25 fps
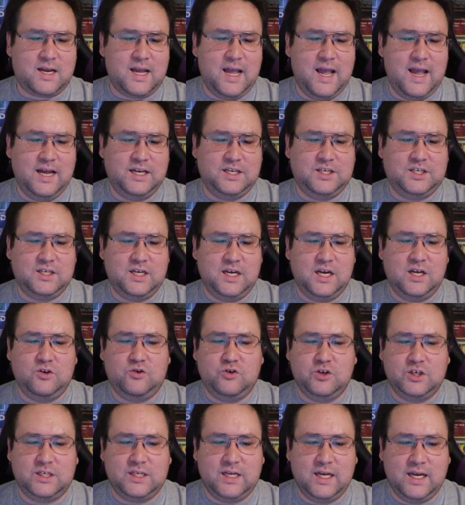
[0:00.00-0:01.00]
It's
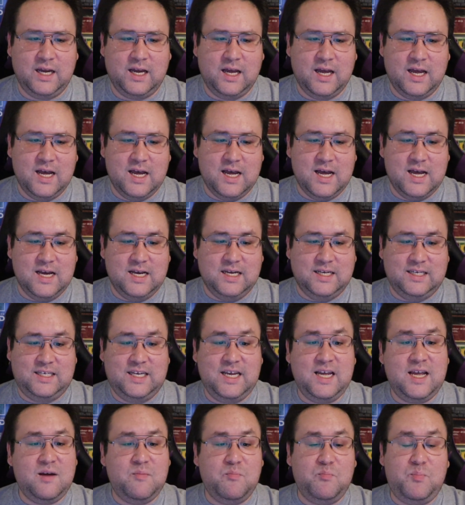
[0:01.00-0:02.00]
interesting.
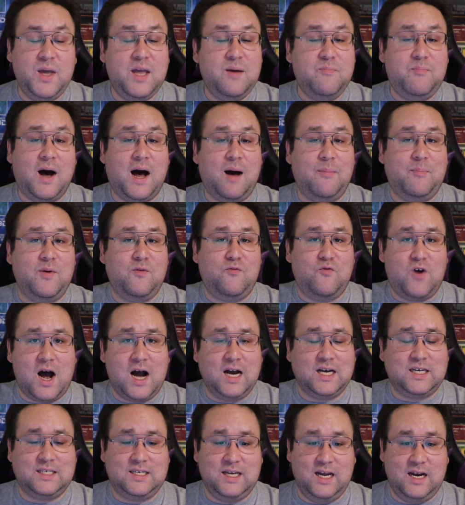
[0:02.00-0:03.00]
Seeing Bebop and
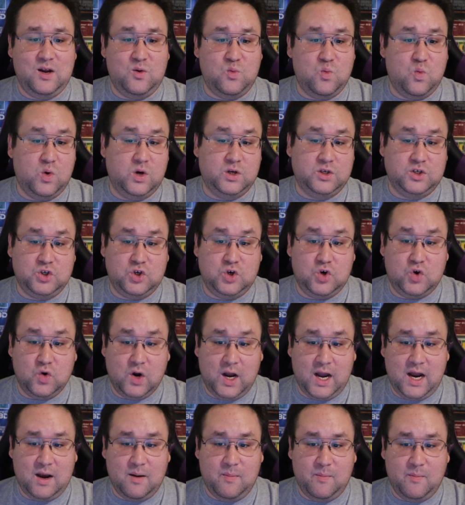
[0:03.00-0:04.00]
Rocksteady was
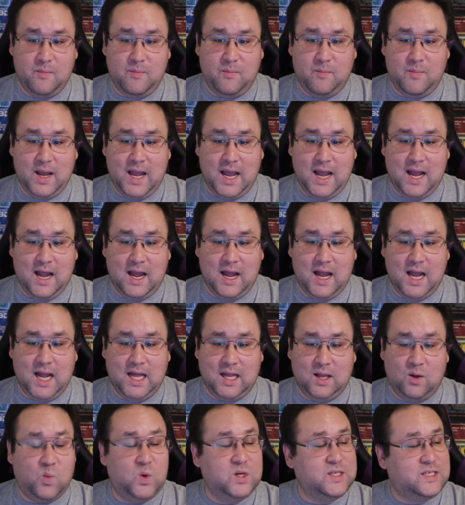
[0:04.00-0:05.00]
great.
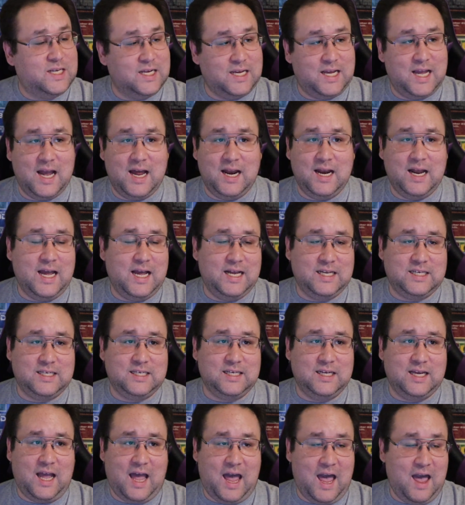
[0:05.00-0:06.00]
And once again,
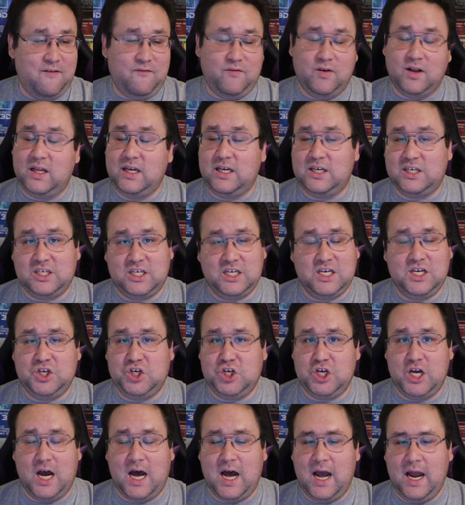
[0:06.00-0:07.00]
it's heavily
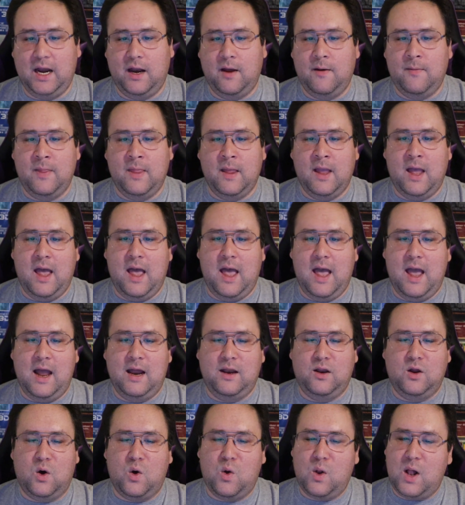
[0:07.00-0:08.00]
CGI'd.
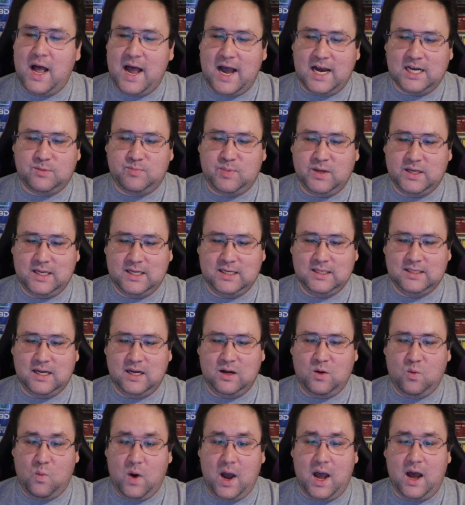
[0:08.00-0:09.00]
And the whole aspect is
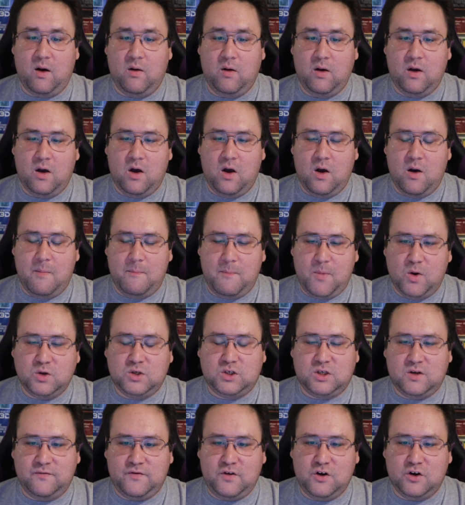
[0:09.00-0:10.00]
like, wow,
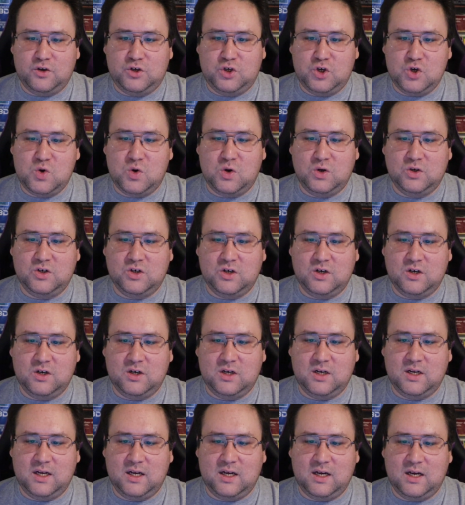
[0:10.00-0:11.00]
most of your
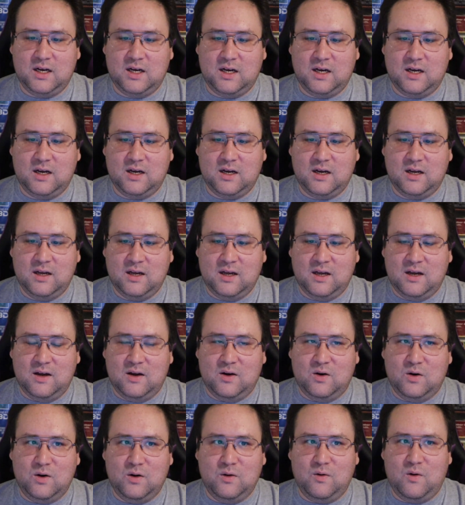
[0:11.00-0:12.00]

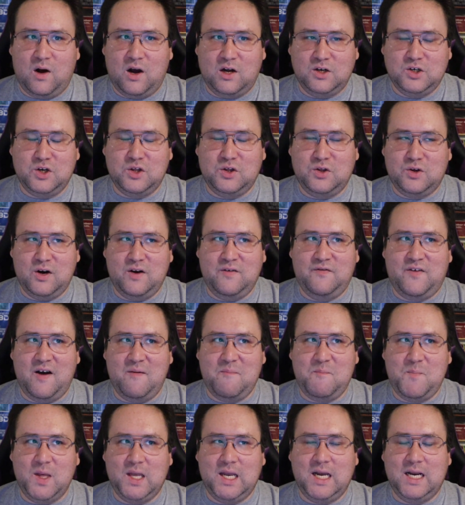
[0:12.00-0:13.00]

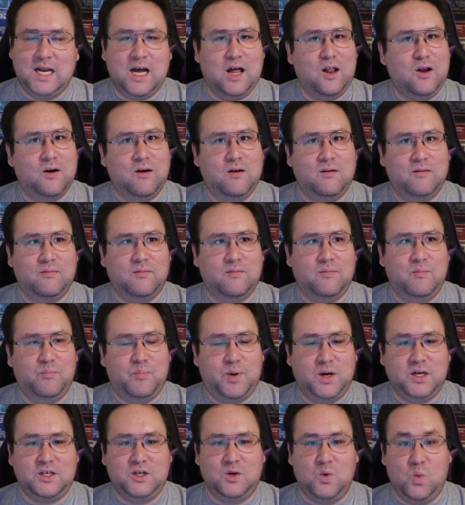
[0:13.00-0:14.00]
$135 million
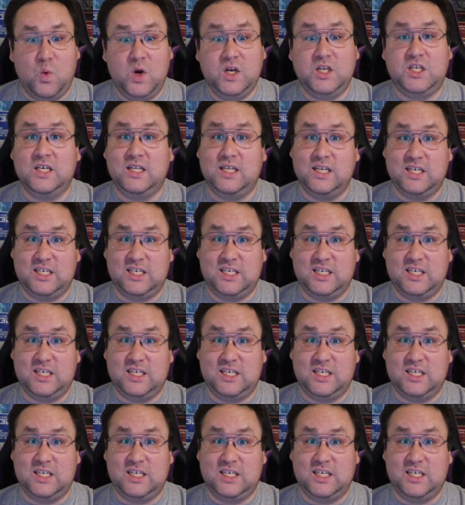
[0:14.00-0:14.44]
budget went to the